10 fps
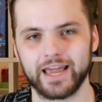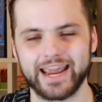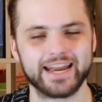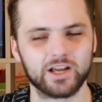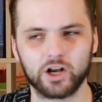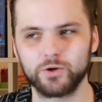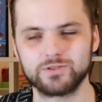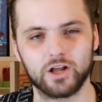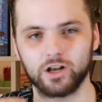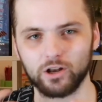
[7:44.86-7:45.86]
it includes
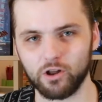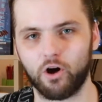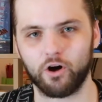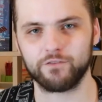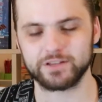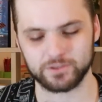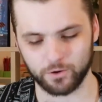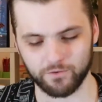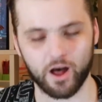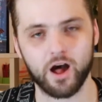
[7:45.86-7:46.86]
a lot of his
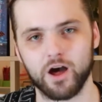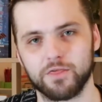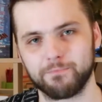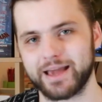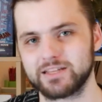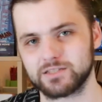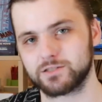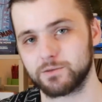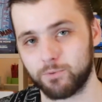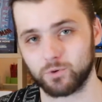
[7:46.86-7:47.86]
sort of Earth-based
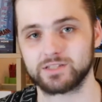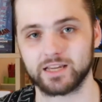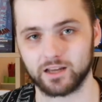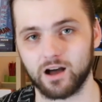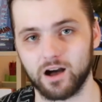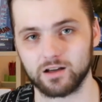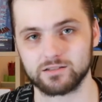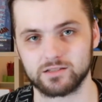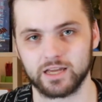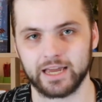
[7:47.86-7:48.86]
supporting
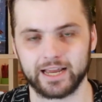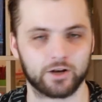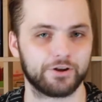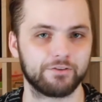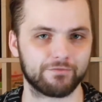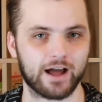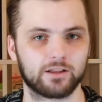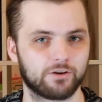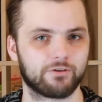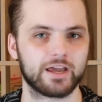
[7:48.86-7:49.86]
cast, including
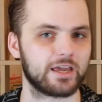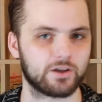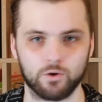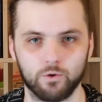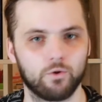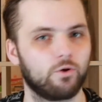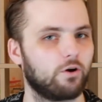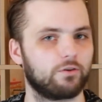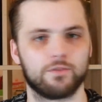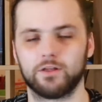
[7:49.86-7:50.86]
Valkyrie, Korg,
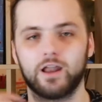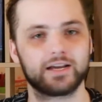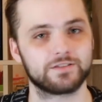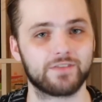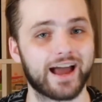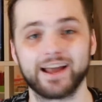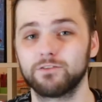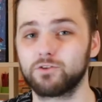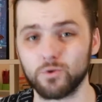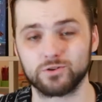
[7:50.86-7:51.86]
the likes of that, and
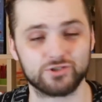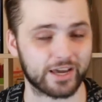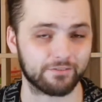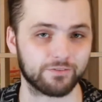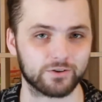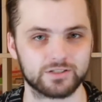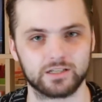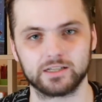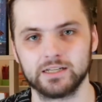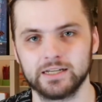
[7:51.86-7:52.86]
of course Jane
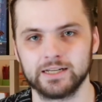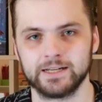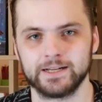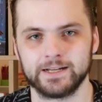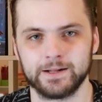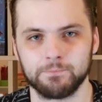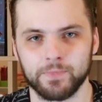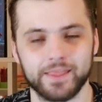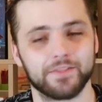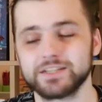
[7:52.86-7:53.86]
Foster.
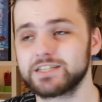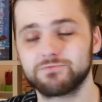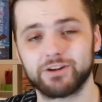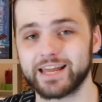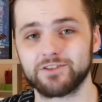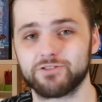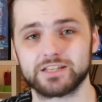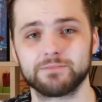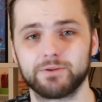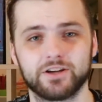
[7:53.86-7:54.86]
Now this is really
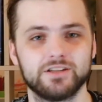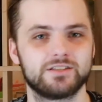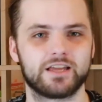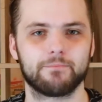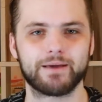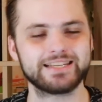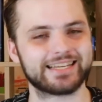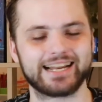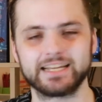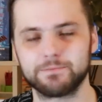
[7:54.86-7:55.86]
interesting because
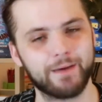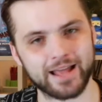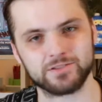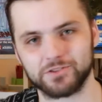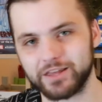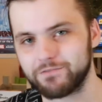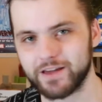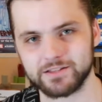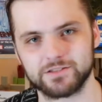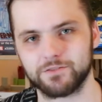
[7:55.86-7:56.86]
basically it depends on the
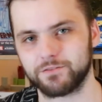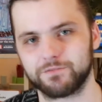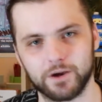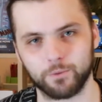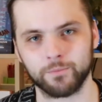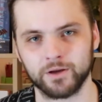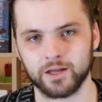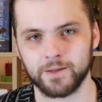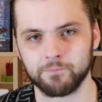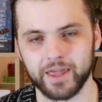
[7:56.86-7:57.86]
events of the film.
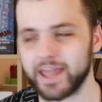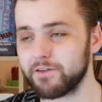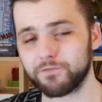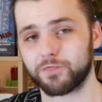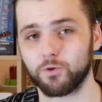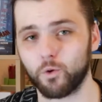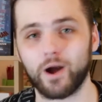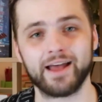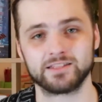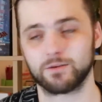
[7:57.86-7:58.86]
If
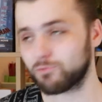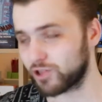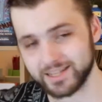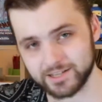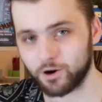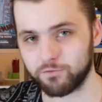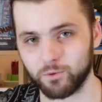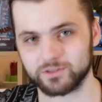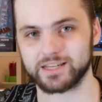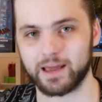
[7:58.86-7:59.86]
Thor ends up jetting off
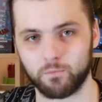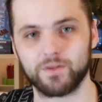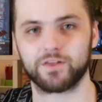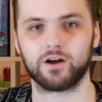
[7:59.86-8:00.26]
once again with the